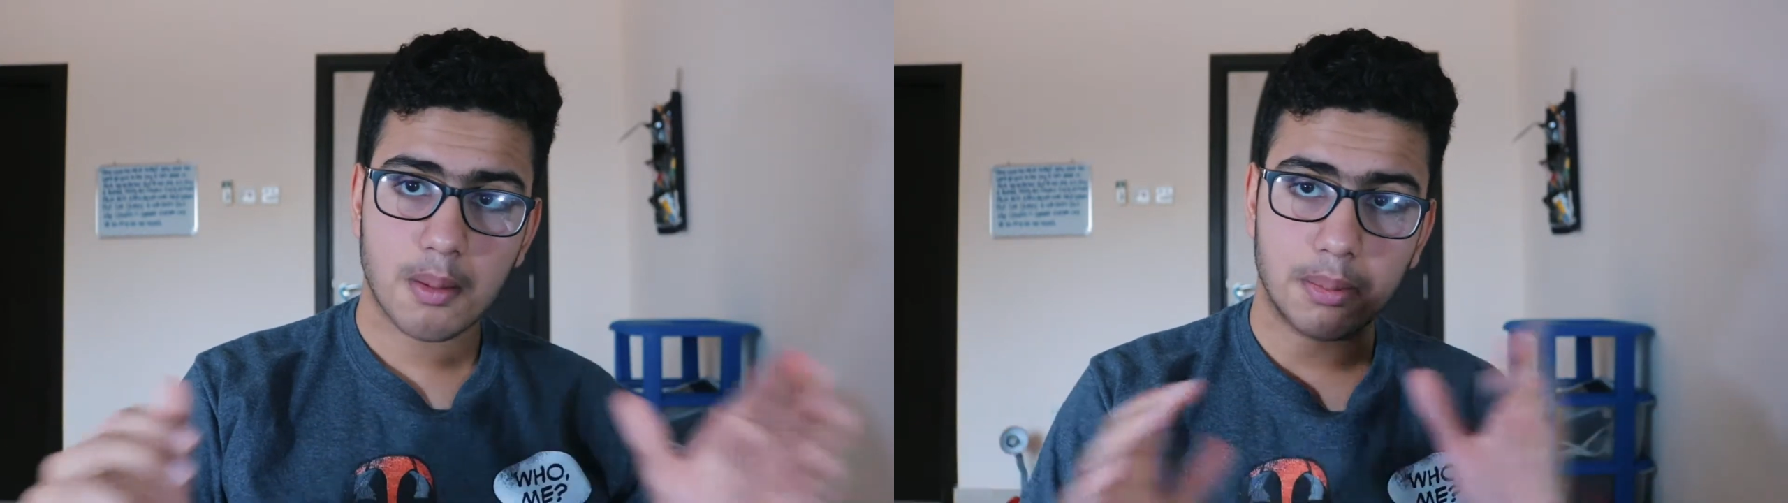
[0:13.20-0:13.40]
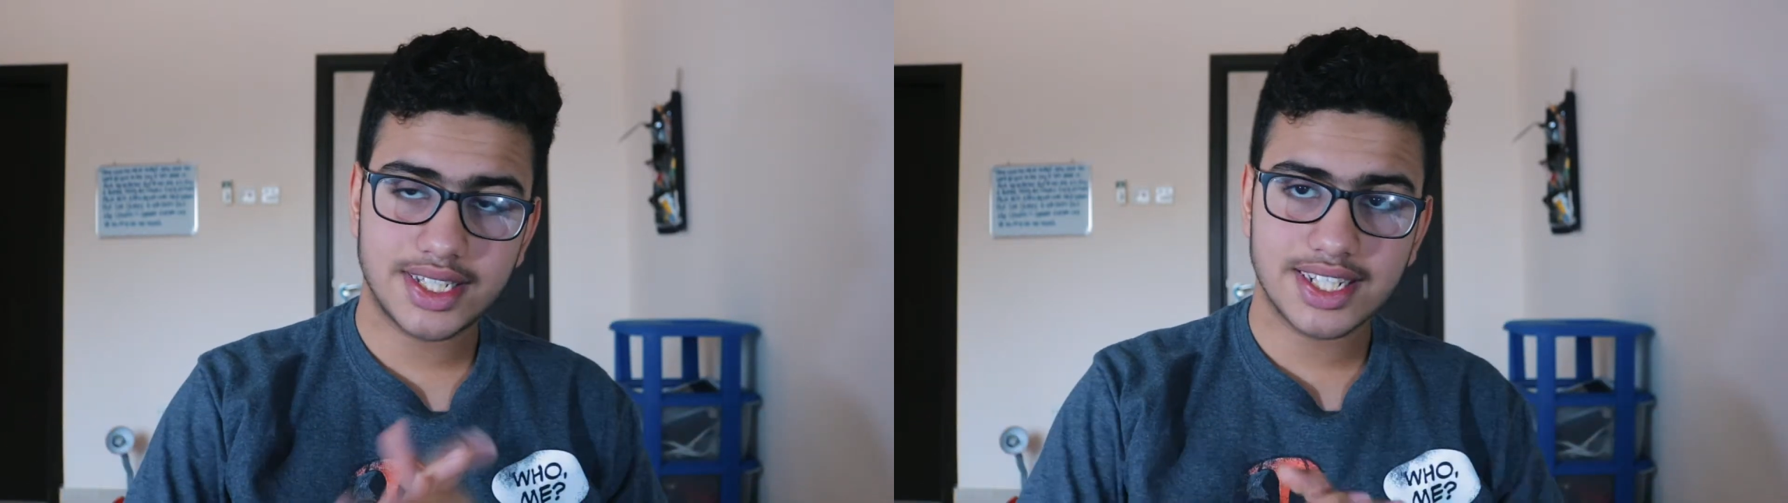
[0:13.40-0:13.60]

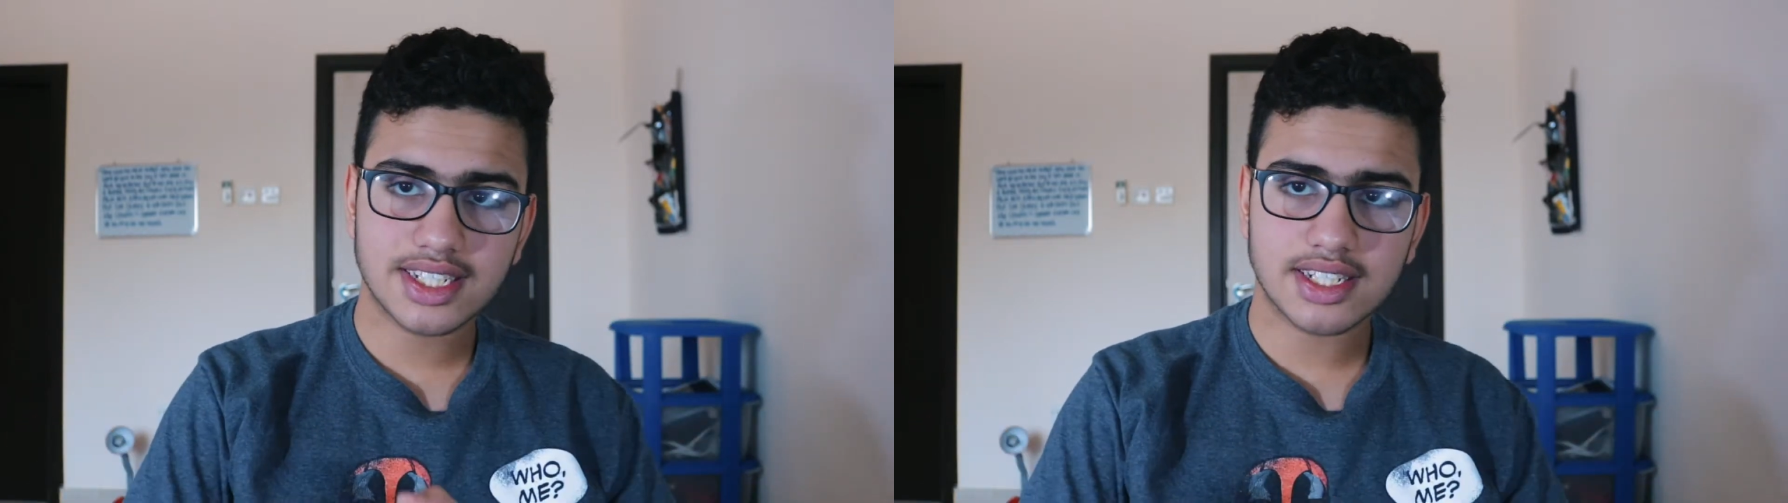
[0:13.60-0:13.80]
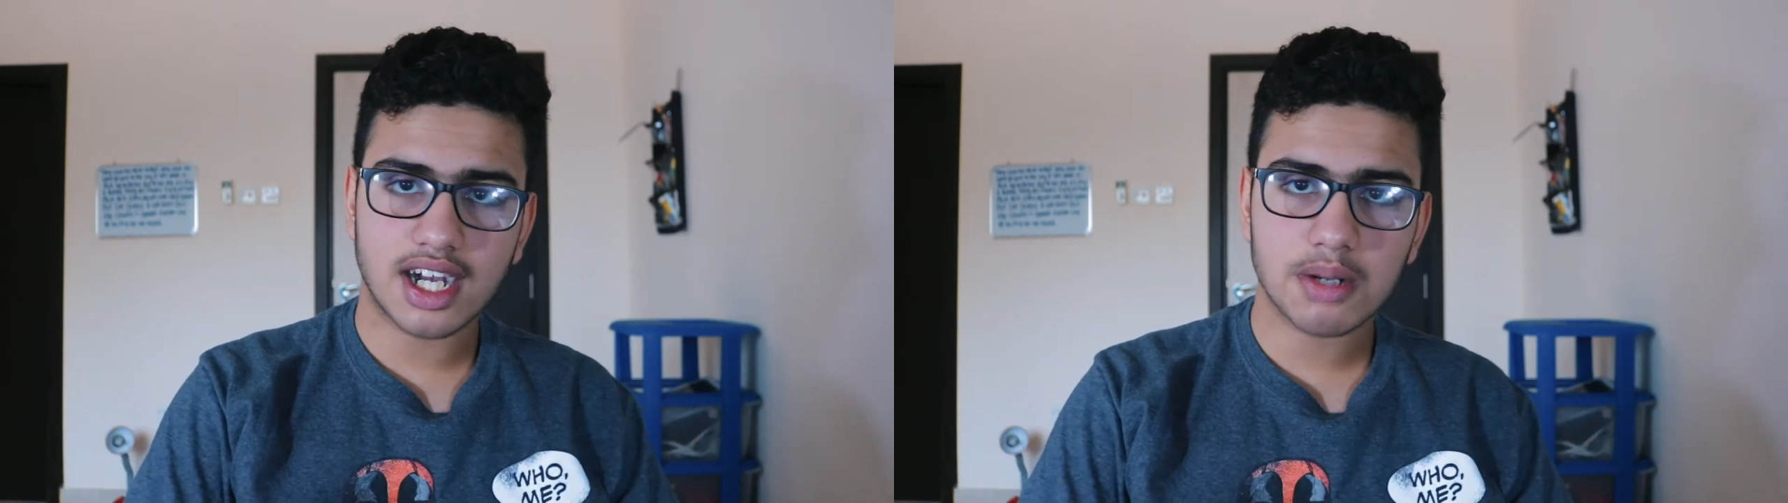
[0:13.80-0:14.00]
but this
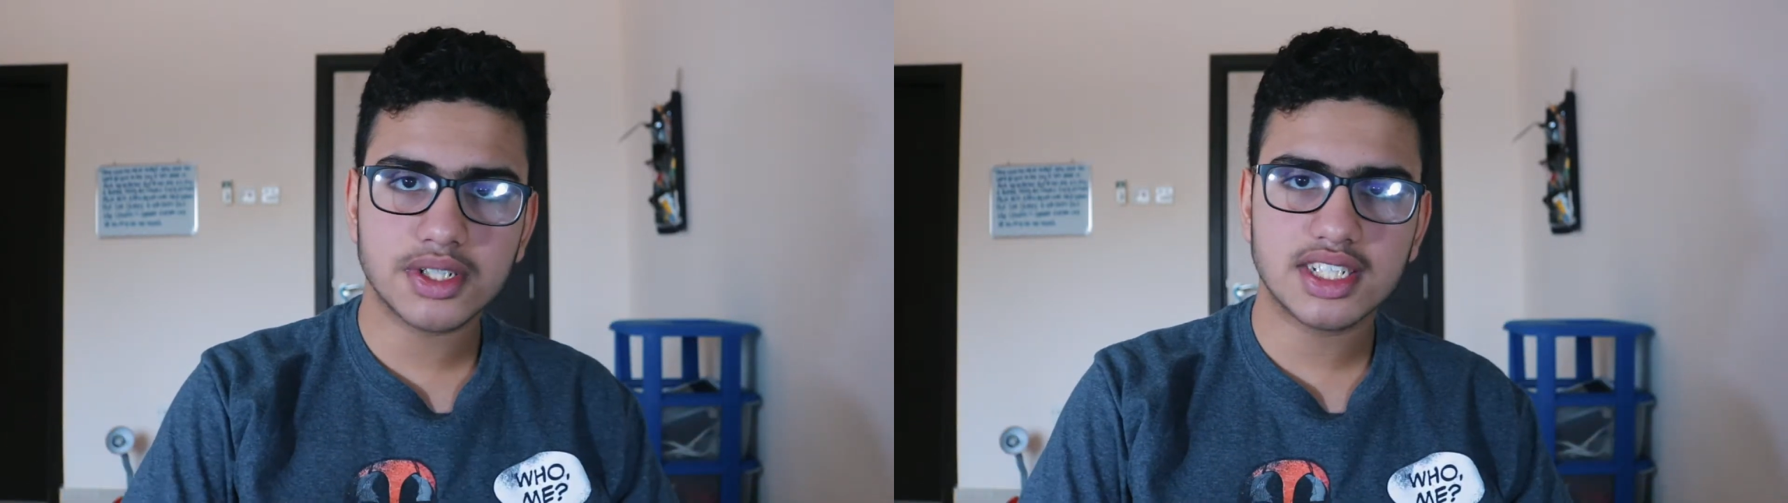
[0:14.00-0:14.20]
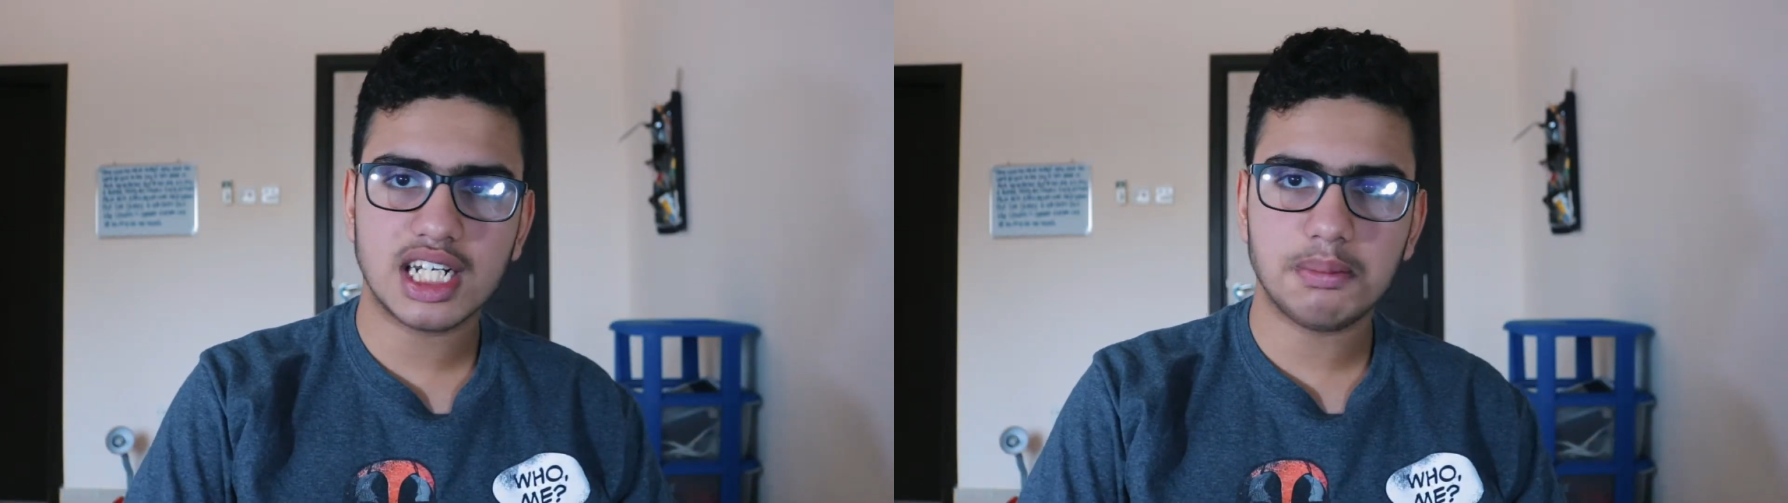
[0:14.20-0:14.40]
time
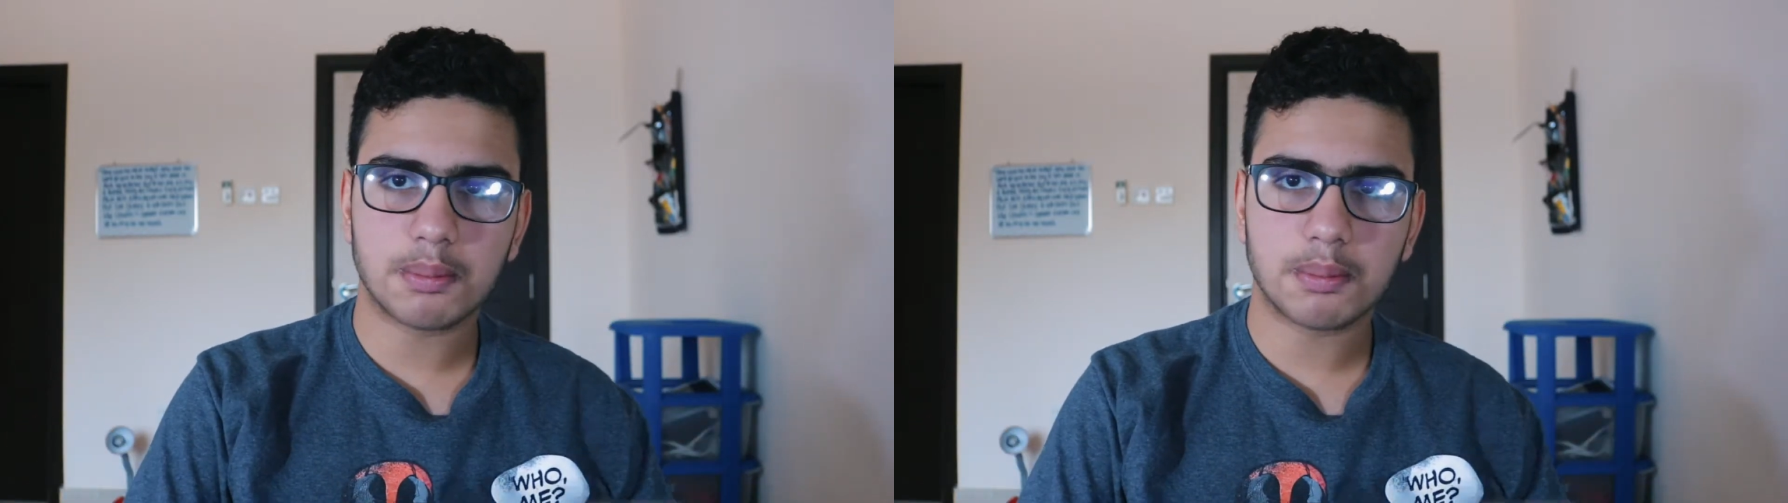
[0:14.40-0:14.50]
it's going to be